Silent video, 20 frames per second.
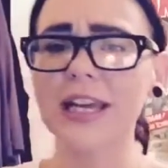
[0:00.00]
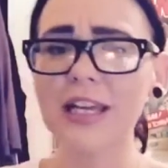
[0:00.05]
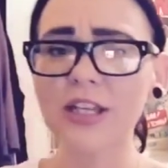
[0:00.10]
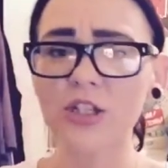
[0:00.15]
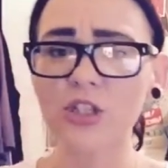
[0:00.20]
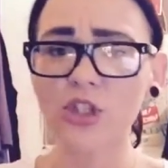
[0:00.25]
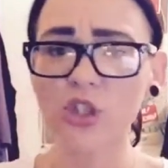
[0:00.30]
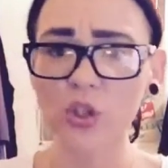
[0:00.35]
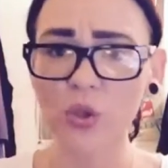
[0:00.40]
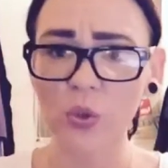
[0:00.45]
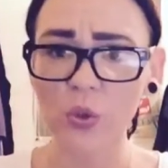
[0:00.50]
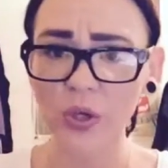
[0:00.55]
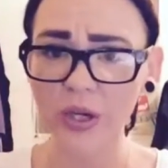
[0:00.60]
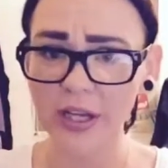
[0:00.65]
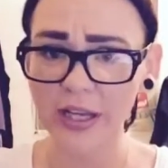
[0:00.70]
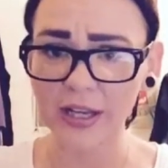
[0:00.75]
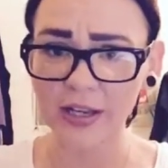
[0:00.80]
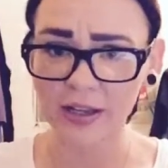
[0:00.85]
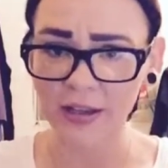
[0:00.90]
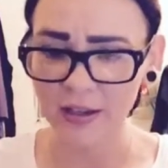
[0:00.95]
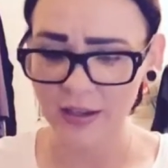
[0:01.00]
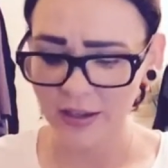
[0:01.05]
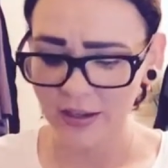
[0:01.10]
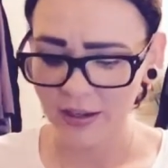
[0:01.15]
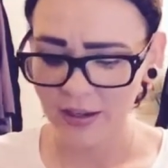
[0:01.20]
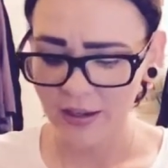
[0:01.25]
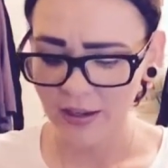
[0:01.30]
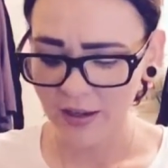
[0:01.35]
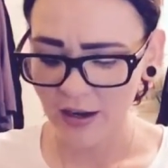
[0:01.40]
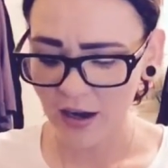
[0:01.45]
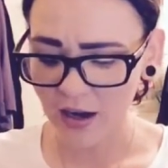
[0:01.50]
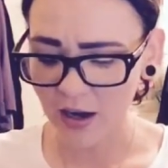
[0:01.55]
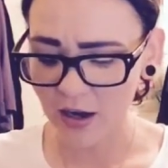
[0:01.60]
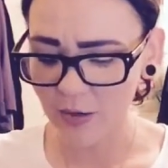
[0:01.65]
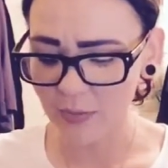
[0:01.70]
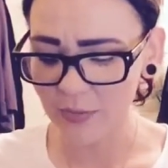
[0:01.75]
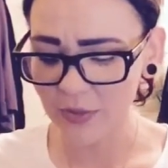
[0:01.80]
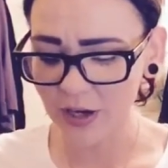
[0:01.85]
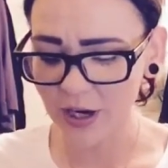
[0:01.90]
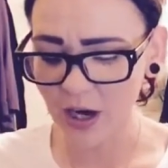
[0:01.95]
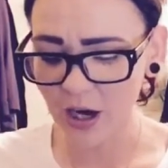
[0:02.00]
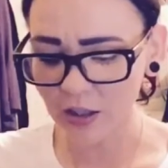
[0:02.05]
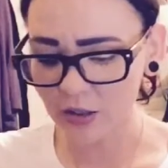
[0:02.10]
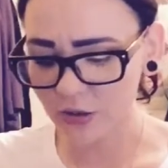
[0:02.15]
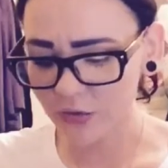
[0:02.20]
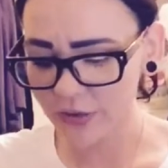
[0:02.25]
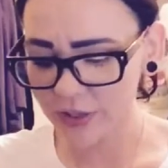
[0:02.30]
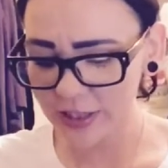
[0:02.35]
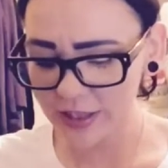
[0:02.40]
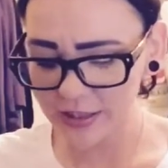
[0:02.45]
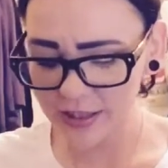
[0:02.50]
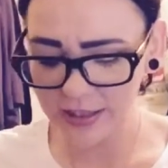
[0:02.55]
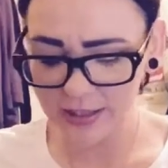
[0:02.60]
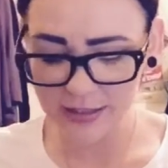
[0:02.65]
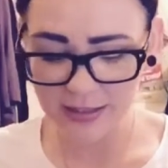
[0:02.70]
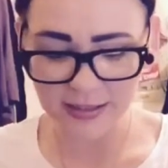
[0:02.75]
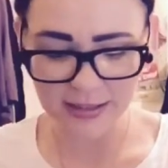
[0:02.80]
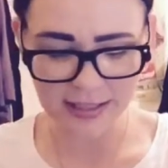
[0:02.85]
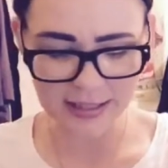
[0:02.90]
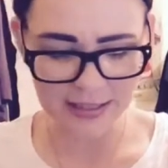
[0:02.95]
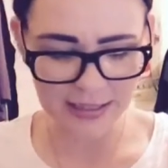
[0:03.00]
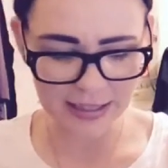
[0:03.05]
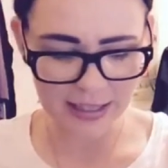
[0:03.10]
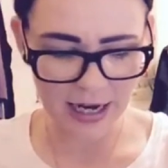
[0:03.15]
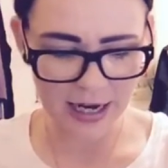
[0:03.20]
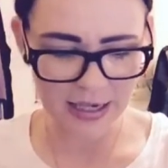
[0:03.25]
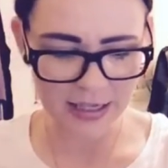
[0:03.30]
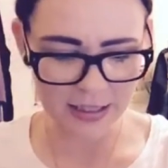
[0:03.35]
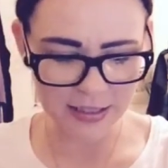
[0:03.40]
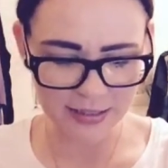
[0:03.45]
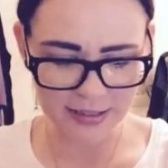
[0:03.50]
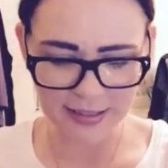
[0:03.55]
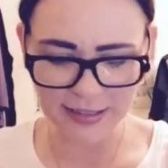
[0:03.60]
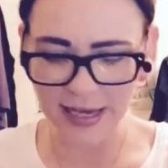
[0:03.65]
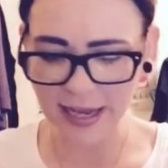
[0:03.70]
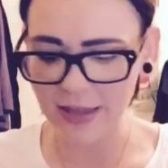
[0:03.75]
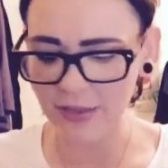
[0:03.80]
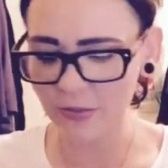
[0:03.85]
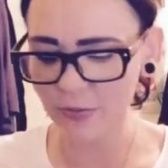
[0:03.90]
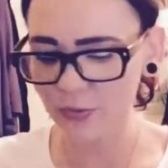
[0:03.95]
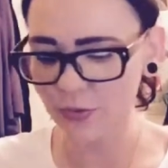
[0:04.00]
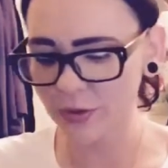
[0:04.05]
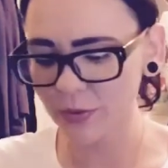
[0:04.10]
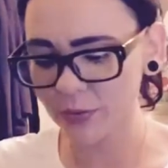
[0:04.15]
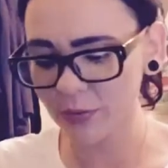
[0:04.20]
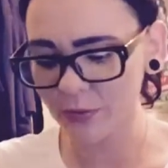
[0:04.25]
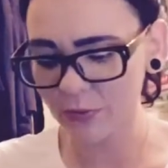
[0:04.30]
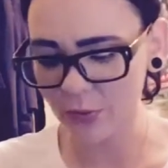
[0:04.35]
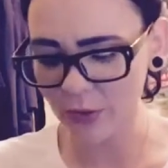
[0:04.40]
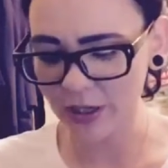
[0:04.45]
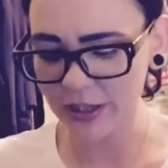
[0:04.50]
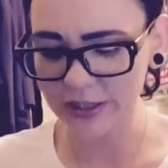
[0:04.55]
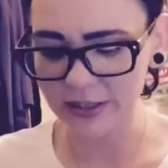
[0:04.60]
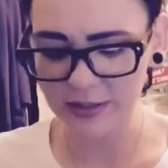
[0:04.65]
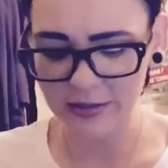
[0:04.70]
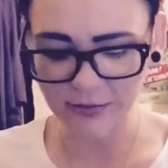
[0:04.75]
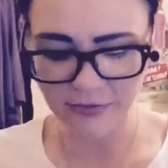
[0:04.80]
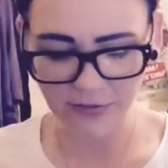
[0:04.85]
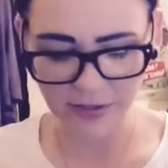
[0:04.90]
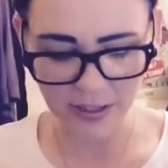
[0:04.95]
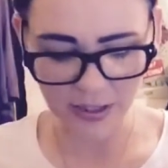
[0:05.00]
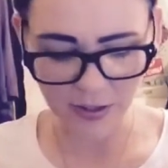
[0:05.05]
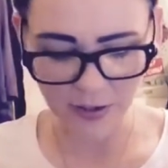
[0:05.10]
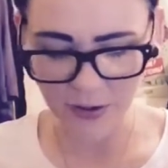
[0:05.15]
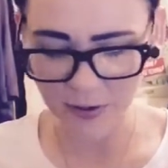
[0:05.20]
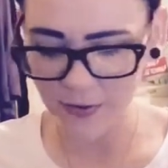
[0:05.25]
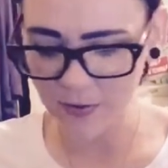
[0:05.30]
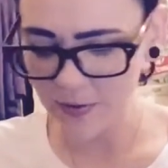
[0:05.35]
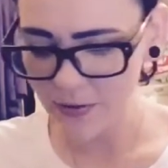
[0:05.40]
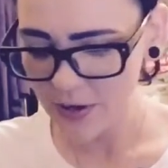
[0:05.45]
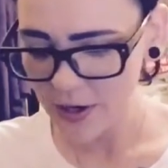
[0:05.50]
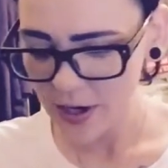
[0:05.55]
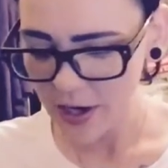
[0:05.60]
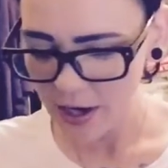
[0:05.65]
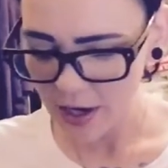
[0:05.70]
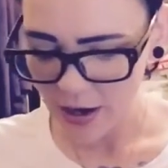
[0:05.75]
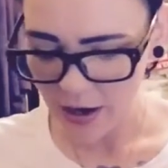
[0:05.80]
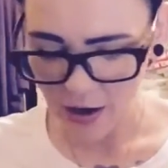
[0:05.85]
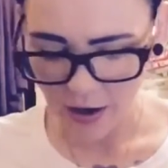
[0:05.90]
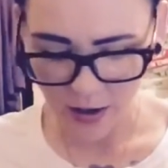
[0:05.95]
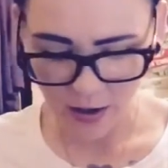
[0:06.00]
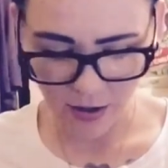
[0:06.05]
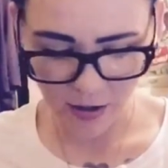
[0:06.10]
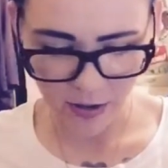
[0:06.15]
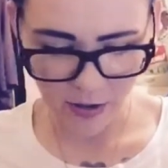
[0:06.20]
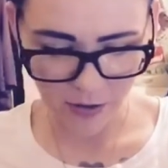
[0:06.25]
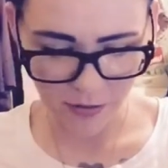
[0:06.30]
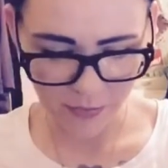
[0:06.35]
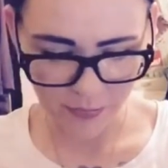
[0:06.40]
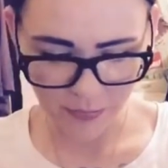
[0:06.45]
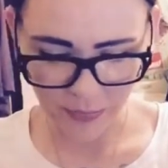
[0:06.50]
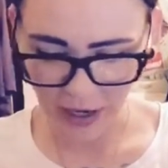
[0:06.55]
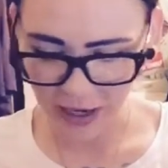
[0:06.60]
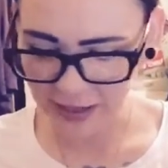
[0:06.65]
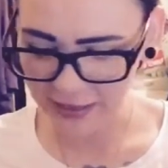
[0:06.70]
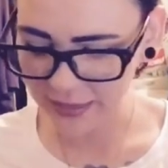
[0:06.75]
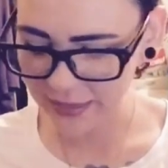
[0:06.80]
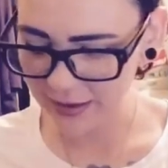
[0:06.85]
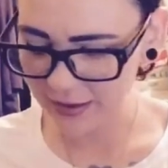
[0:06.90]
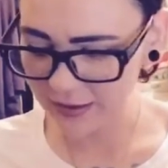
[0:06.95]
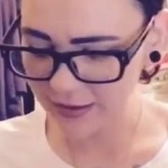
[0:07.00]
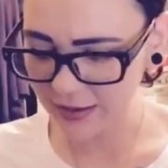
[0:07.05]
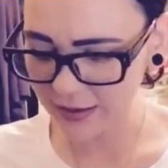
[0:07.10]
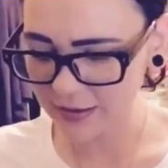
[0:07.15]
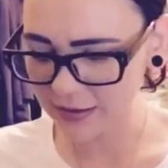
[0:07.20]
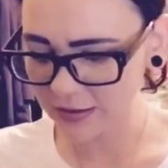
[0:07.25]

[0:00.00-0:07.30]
enjoy the coloring in these because I did kind of scan through them before I did the video. I think that